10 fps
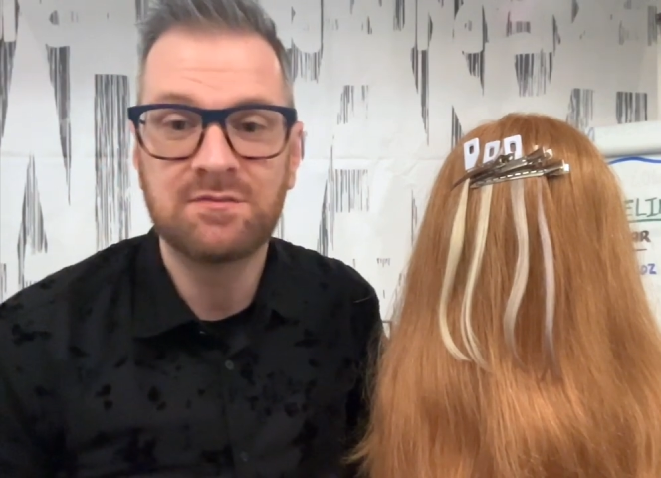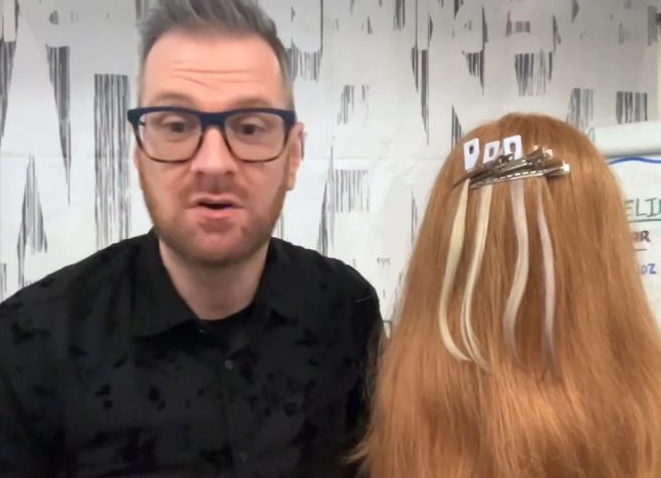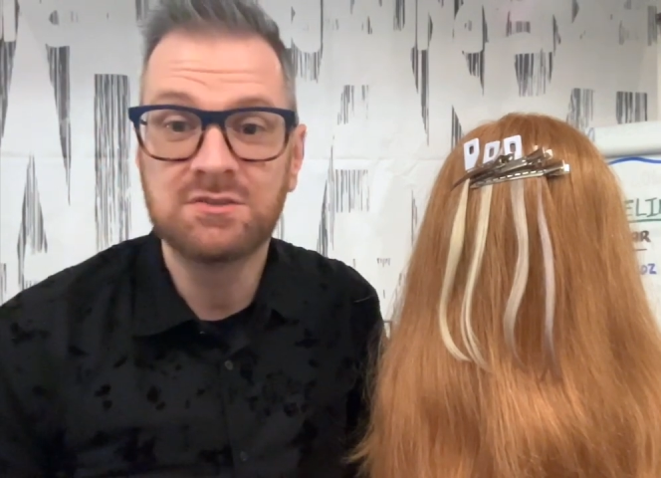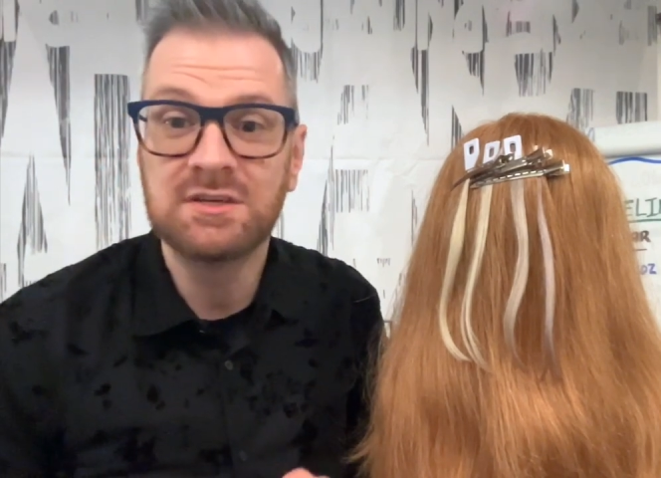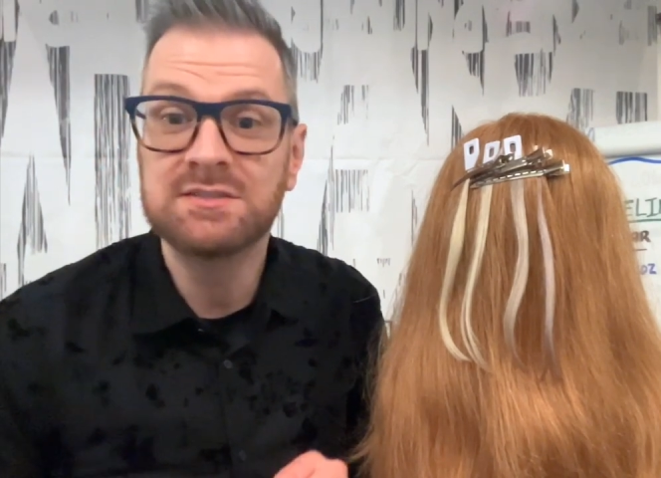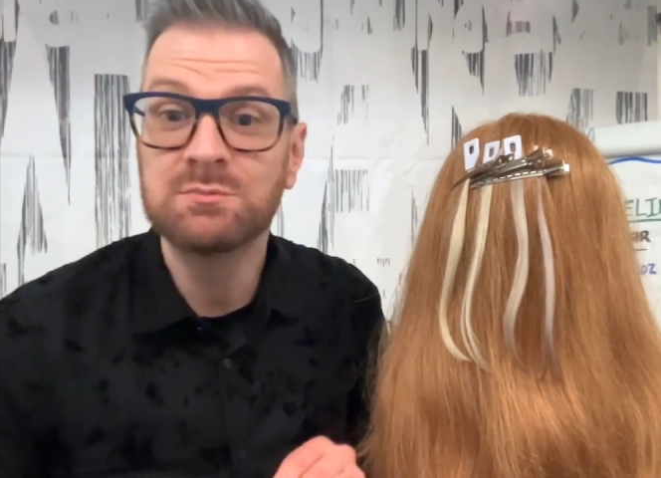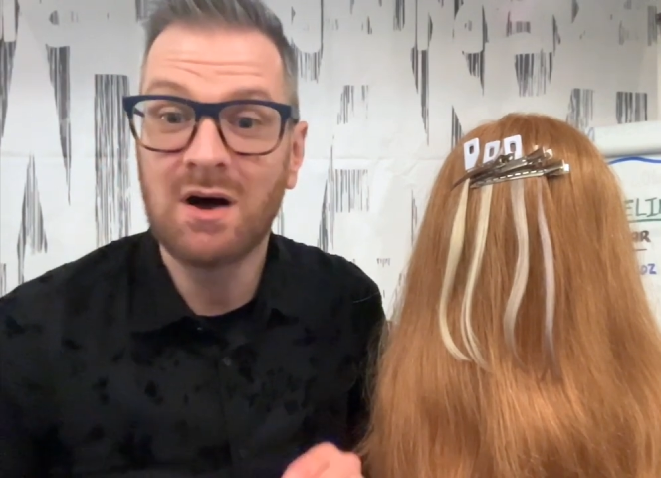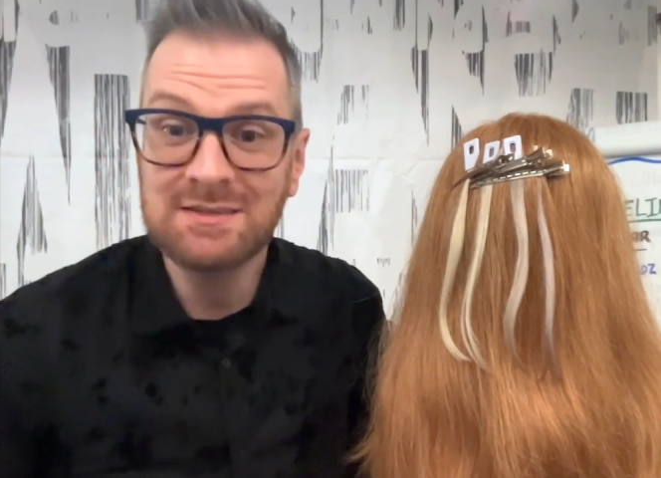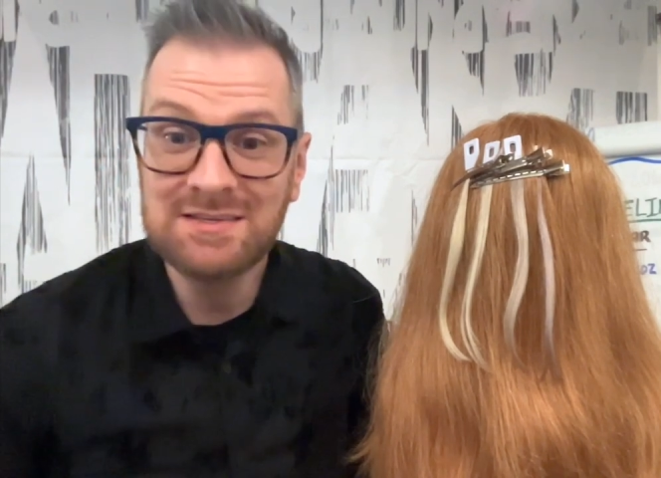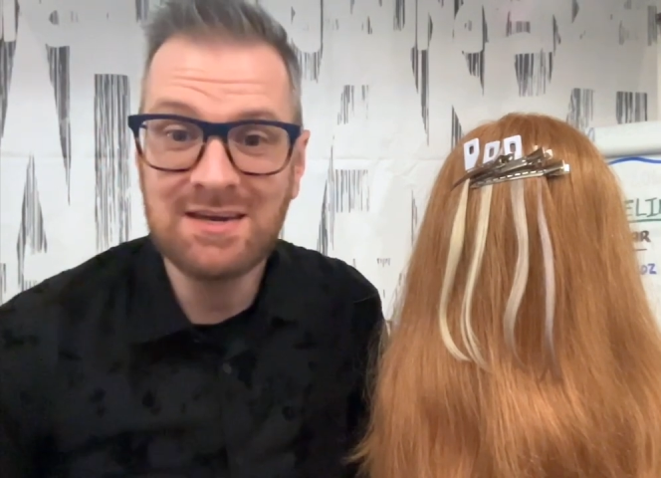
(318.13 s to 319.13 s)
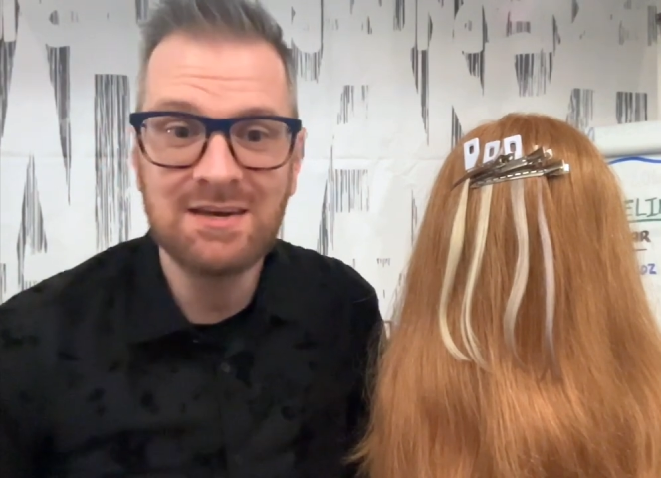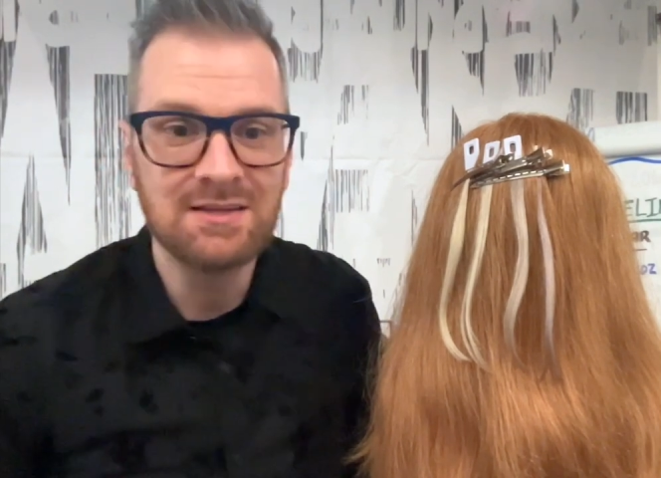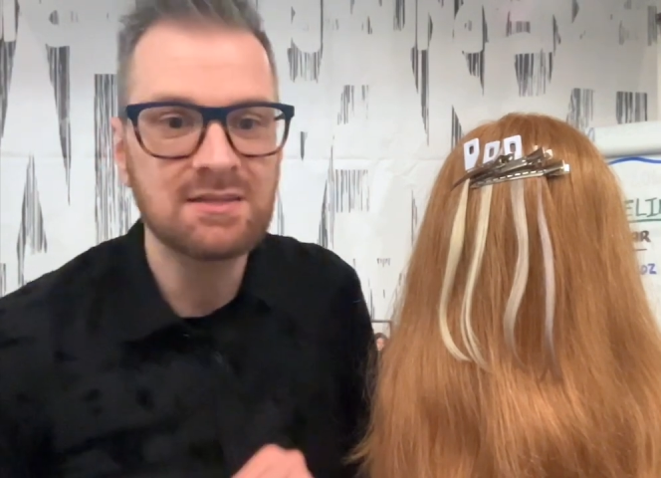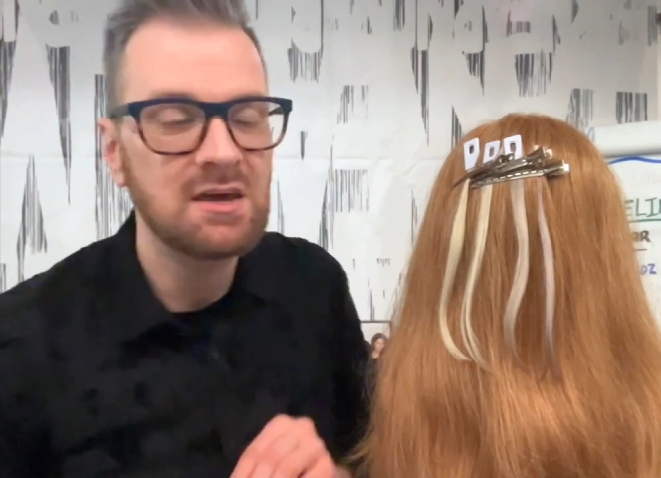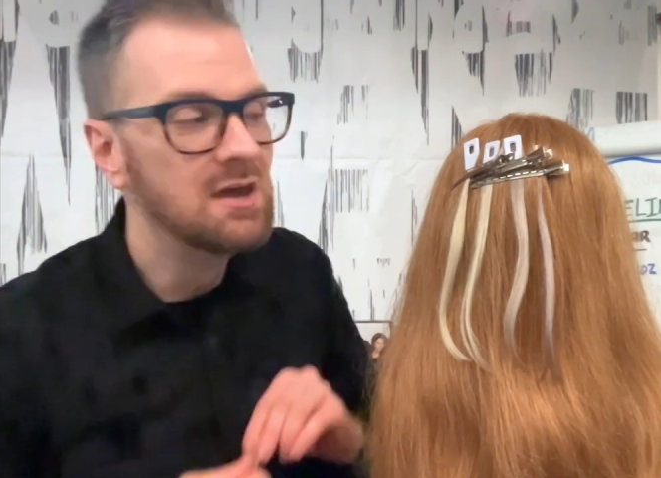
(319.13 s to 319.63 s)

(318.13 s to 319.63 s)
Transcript: versus my 10.